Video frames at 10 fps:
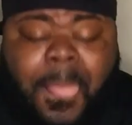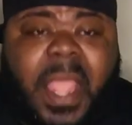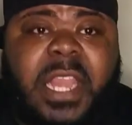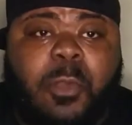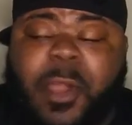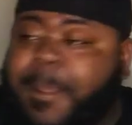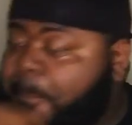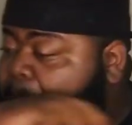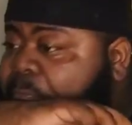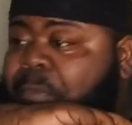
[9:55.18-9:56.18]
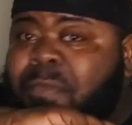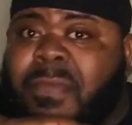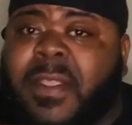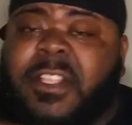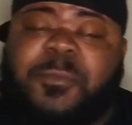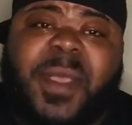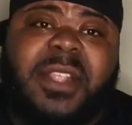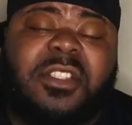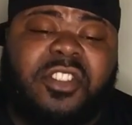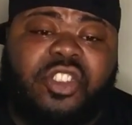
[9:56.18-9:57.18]
Anyway,
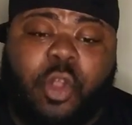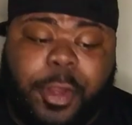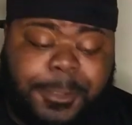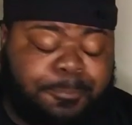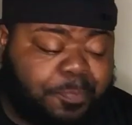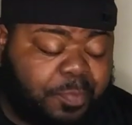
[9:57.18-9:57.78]
speaking to the story.